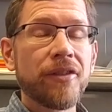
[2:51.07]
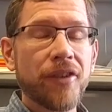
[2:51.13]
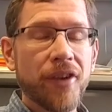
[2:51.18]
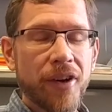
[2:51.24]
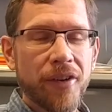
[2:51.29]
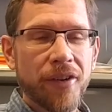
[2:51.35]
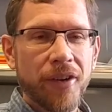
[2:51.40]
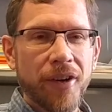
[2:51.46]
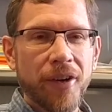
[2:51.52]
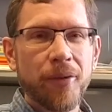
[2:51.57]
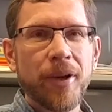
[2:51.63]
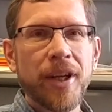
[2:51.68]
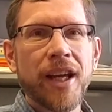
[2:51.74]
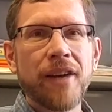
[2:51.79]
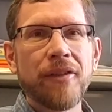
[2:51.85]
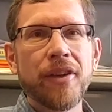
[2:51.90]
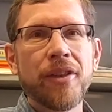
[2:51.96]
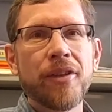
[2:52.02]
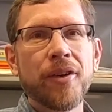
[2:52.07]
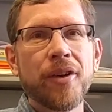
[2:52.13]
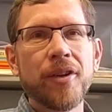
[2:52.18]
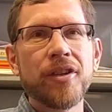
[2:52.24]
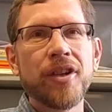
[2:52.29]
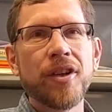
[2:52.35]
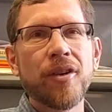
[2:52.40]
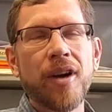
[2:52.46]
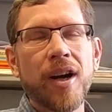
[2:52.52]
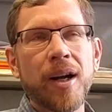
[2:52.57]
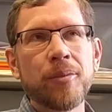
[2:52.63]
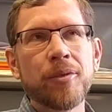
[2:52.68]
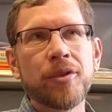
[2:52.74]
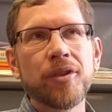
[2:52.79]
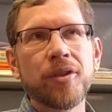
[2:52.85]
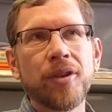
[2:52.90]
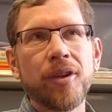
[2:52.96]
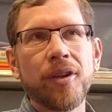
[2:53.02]
Further, we have a third-year
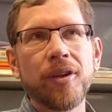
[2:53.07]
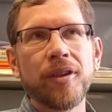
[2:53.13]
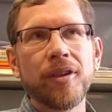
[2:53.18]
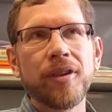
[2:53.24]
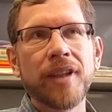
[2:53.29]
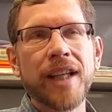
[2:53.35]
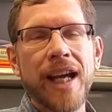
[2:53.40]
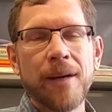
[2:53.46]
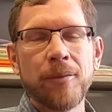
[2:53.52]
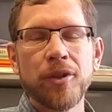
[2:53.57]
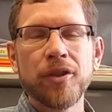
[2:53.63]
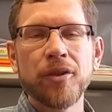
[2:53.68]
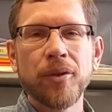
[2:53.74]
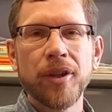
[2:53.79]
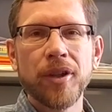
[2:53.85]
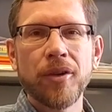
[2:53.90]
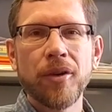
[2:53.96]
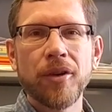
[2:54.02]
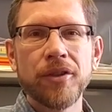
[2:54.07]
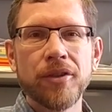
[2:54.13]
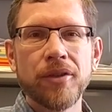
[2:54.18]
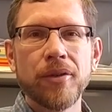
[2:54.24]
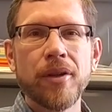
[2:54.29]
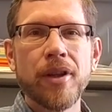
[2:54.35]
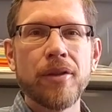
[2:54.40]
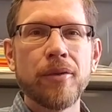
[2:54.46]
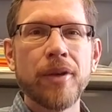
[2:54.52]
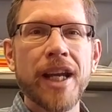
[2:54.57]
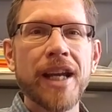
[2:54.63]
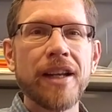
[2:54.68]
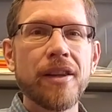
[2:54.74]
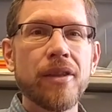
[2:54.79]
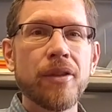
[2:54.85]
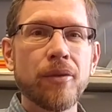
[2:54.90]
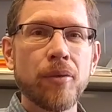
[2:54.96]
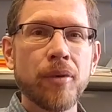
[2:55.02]
optional laboratory course,
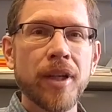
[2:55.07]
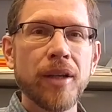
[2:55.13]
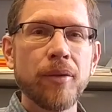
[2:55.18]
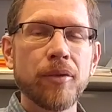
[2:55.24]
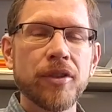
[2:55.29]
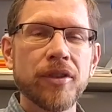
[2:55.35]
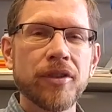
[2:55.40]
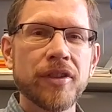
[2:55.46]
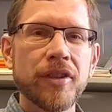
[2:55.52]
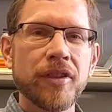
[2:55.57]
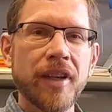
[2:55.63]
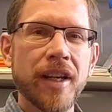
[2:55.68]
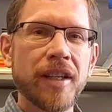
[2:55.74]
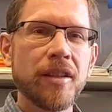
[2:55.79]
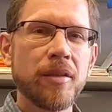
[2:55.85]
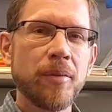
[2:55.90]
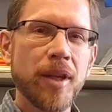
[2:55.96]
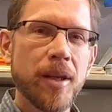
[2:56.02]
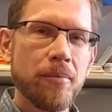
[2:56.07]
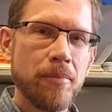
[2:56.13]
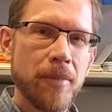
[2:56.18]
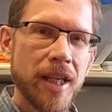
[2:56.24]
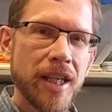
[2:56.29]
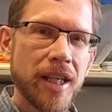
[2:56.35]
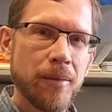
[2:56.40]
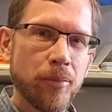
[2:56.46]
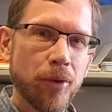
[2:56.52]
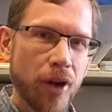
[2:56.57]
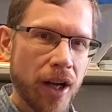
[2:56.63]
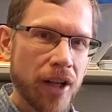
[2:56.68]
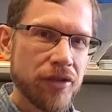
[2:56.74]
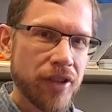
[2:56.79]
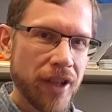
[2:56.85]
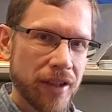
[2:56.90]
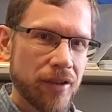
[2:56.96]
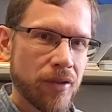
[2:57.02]
3383, which is designed to be a mini
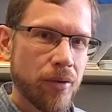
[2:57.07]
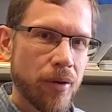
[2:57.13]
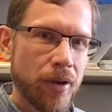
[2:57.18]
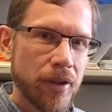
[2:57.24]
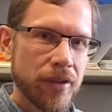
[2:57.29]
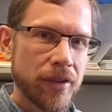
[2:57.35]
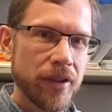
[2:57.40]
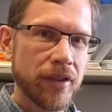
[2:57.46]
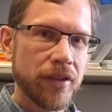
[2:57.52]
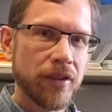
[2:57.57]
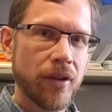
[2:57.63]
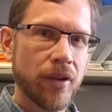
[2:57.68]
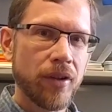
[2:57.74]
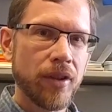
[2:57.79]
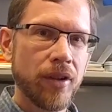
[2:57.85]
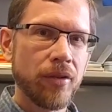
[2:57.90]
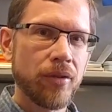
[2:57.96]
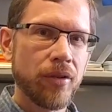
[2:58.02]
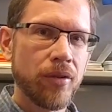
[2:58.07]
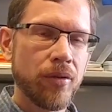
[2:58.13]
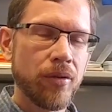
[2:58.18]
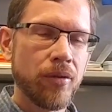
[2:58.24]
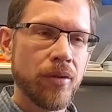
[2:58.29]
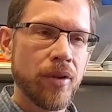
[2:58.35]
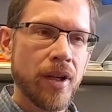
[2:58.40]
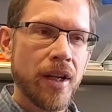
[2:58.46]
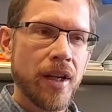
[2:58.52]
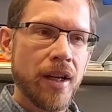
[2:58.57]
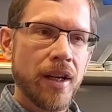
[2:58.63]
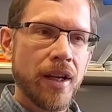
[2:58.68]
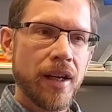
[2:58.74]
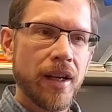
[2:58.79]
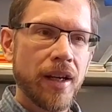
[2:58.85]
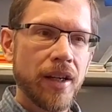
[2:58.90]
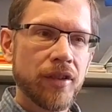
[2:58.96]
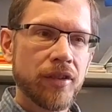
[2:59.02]
project course. And so you do
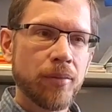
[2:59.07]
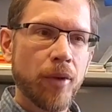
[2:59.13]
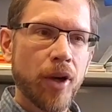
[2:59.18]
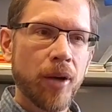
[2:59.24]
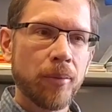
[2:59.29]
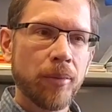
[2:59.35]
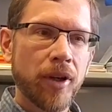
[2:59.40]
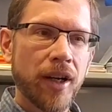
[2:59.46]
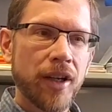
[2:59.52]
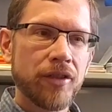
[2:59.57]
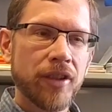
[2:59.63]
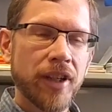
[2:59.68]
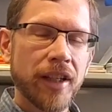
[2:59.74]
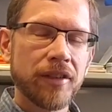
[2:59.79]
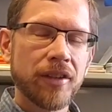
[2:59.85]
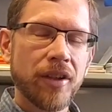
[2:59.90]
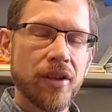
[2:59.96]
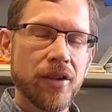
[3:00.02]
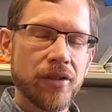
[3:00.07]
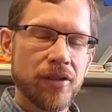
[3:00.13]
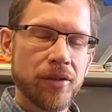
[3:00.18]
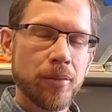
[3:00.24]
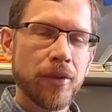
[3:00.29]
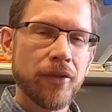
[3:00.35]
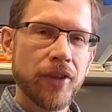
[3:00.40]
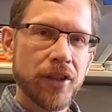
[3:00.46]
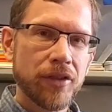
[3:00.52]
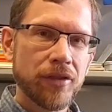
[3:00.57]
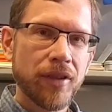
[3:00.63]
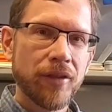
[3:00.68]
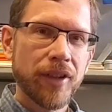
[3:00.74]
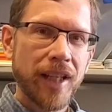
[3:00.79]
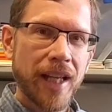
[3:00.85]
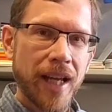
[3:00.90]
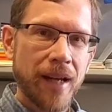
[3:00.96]
a small project under the supervision of a